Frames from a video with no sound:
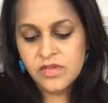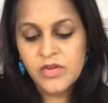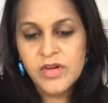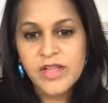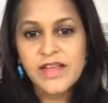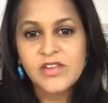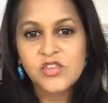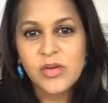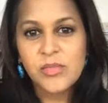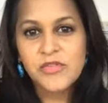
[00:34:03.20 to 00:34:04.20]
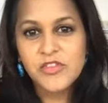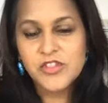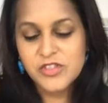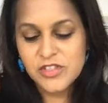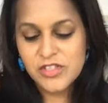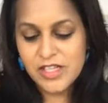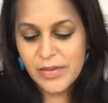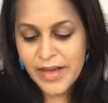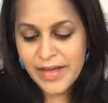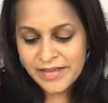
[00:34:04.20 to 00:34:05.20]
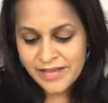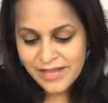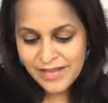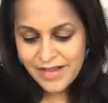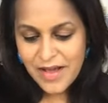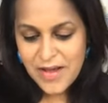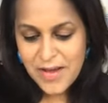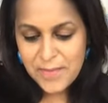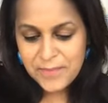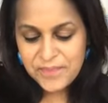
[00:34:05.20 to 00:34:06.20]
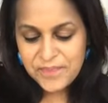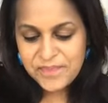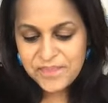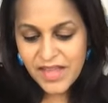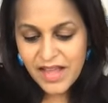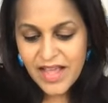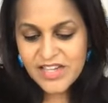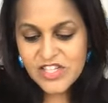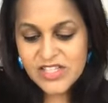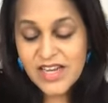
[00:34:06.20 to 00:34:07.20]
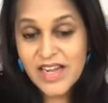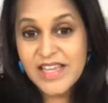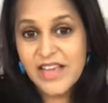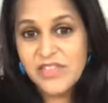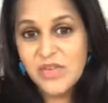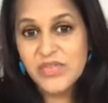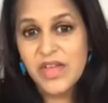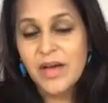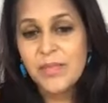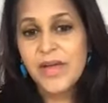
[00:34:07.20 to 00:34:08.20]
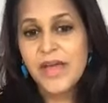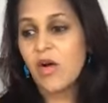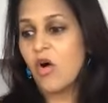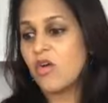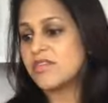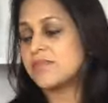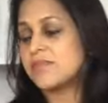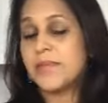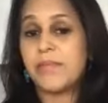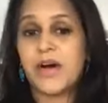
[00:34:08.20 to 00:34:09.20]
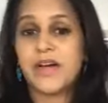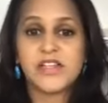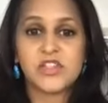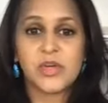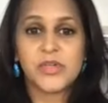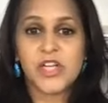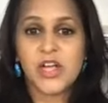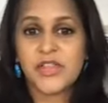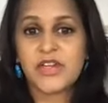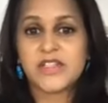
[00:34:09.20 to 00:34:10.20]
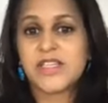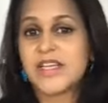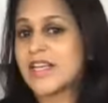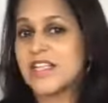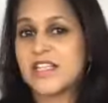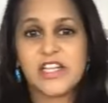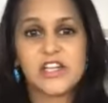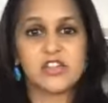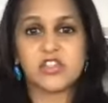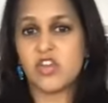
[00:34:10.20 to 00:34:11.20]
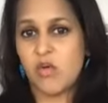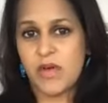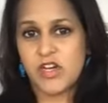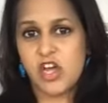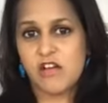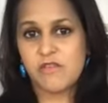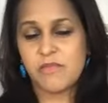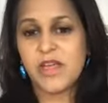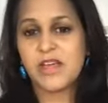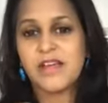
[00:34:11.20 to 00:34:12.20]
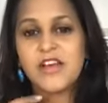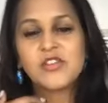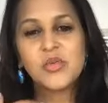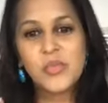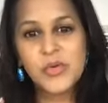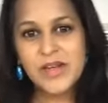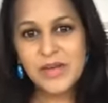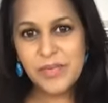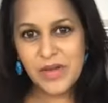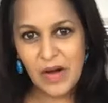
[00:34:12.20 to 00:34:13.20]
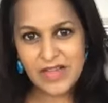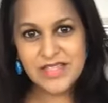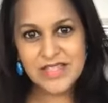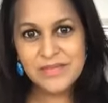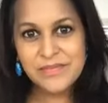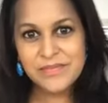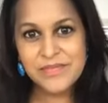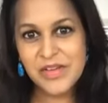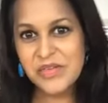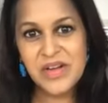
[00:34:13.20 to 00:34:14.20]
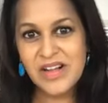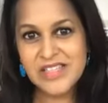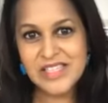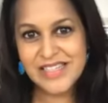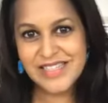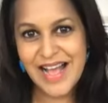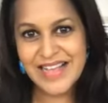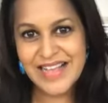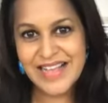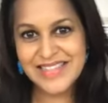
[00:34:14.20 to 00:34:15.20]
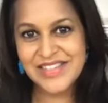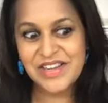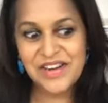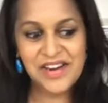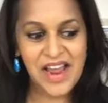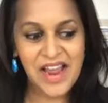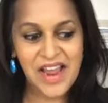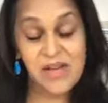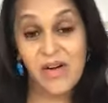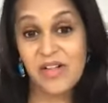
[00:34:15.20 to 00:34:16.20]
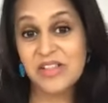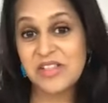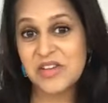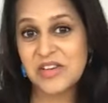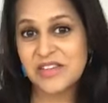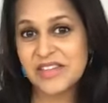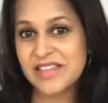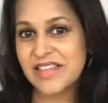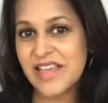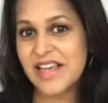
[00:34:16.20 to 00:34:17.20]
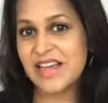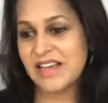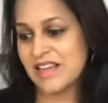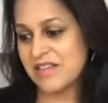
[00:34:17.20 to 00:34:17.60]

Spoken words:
I don't want to get in trouble for TMI. And she said, I gave those up and all of a sudden my body is so much healthier. It's like I cleared so much out of me. So wouldn't it be awesome if we all took a test this year and we all learned like